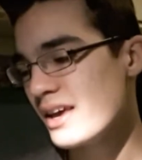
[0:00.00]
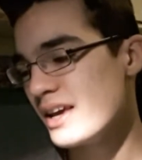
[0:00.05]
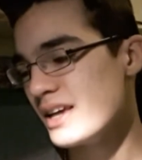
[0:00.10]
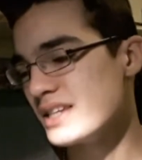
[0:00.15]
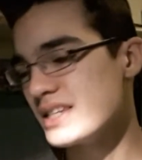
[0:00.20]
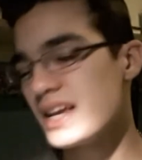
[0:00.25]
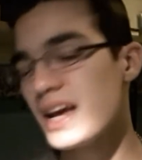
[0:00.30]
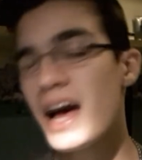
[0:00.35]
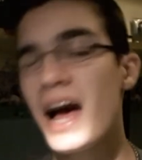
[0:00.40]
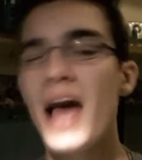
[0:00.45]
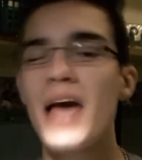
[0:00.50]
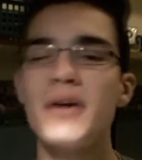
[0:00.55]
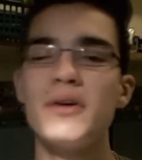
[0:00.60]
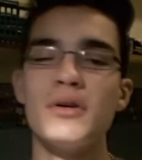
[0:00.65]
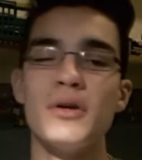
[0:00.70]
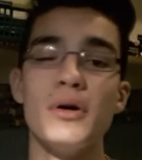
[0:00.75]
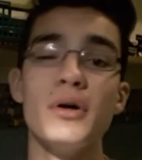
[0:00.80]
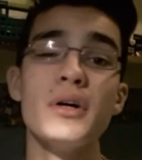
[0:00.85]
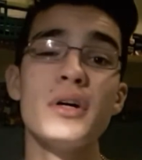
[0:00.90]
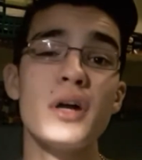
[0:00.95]
is that I
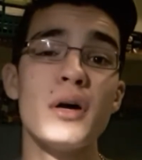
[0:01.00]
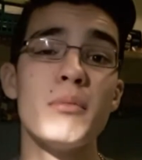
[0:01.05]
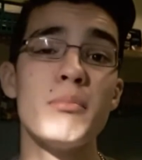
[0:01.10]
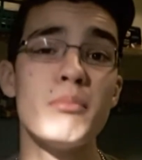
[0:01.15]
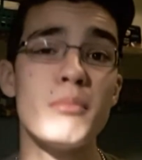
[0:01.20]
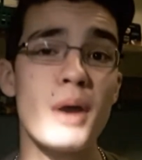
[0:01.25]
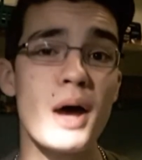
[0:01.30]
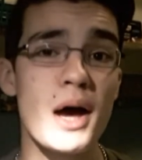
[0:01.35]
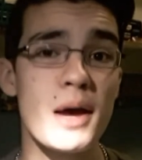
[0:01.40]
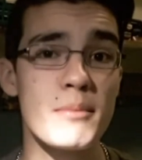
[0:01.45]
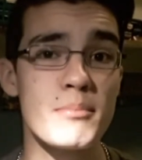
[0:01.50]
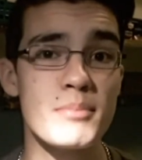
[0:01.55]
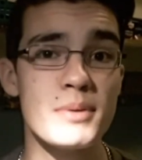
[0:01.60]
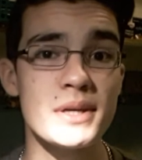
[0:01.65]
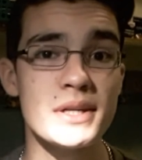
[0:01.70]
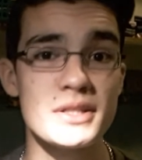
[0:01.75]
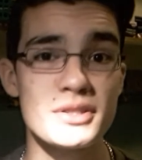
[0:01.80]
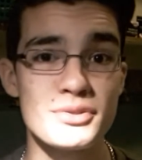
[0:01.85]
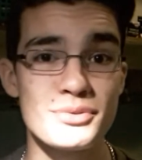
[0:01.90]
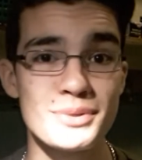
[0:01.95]
could hook up my
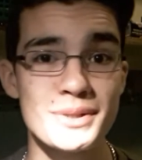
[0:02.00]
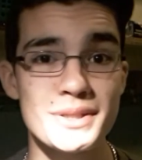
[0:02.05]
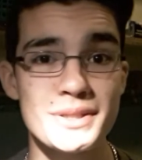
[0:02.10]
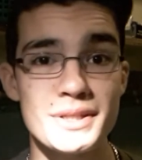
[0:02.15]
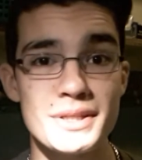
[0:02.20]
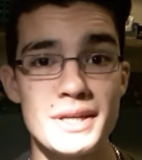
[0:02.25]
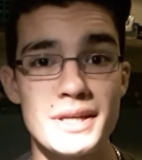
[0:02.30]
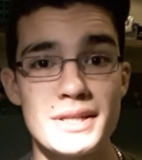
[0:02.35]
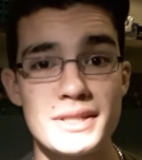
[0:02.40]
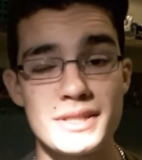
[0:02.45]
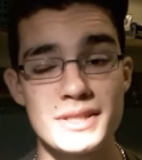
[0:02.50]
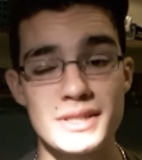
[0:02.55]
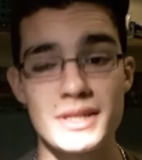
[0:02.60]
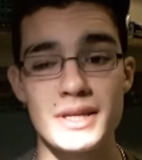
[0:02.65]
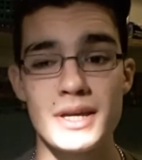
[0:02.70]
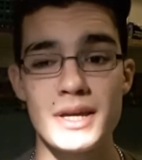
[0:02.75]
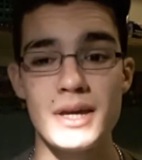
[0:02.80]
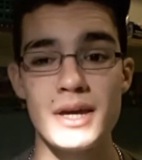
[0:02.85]
PS3 to this,